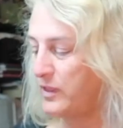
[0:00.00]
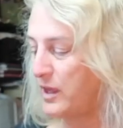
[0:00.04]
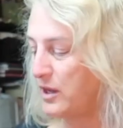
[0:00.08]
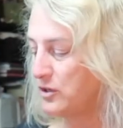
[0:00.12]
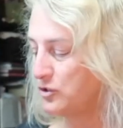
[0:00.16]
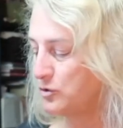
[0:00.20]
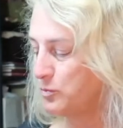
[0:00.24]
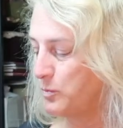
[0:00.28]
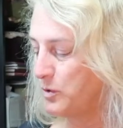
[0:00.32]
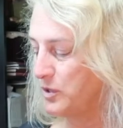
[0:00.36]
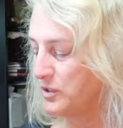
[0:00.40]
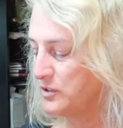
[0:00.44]

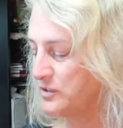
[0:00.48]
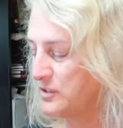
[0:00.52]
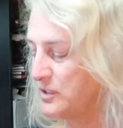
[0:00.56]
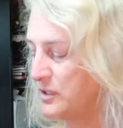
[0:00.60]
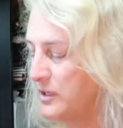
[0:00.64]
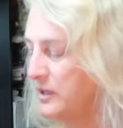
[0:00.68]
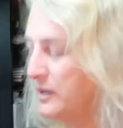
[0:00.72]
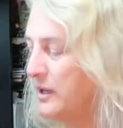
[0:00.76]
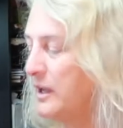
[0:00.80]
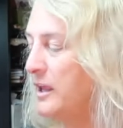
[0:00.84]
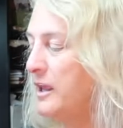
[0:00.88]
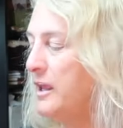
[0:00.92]
hash marks
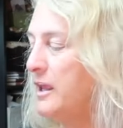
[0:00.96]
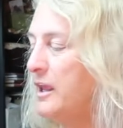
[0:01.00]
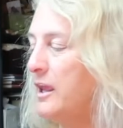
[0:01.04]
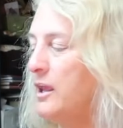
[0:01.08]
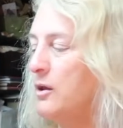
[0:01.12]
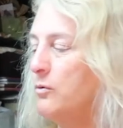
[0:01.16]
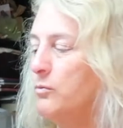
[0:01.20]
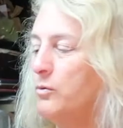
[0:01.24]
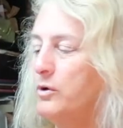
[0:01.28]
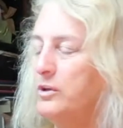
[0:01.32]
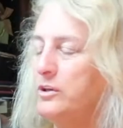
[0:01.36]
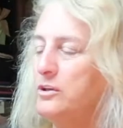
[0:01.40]
on it.
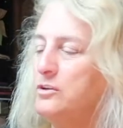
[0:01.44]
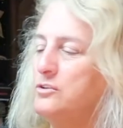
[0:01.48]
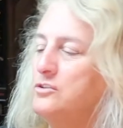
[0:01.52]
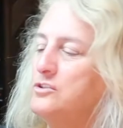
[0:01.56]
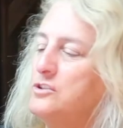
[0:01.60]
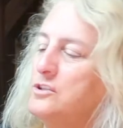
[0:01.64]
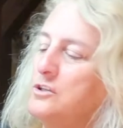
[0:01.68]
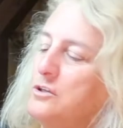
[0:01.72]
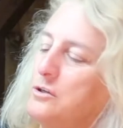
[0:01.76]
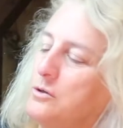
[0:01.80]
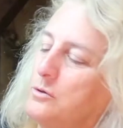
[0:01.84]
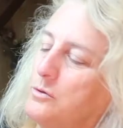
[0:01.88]
And what you
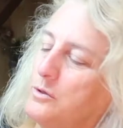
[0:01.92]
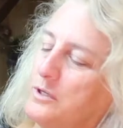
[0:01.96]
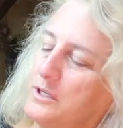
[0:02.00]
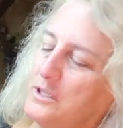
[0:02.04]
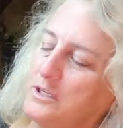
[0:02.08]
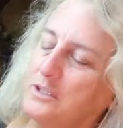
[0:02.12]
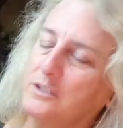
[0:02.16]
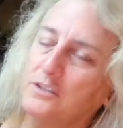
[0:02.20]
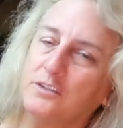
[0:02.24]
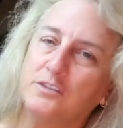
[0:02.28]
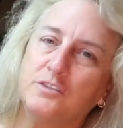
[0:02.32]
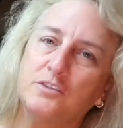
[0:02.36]
do
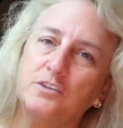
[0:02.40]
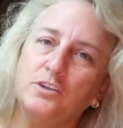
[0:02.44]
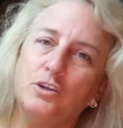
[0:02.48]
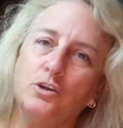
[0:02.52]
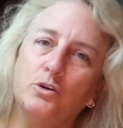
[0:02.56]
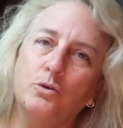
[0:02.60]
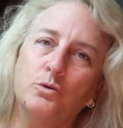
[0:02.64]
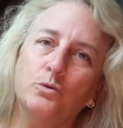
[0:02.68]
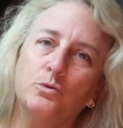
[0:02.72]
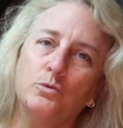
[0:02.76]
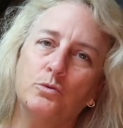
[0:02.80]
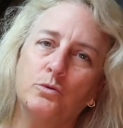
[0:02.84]
is
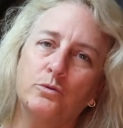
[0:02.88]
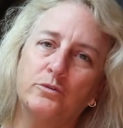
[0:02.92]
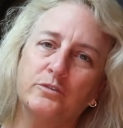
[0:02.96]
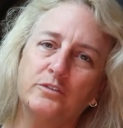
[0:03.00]
you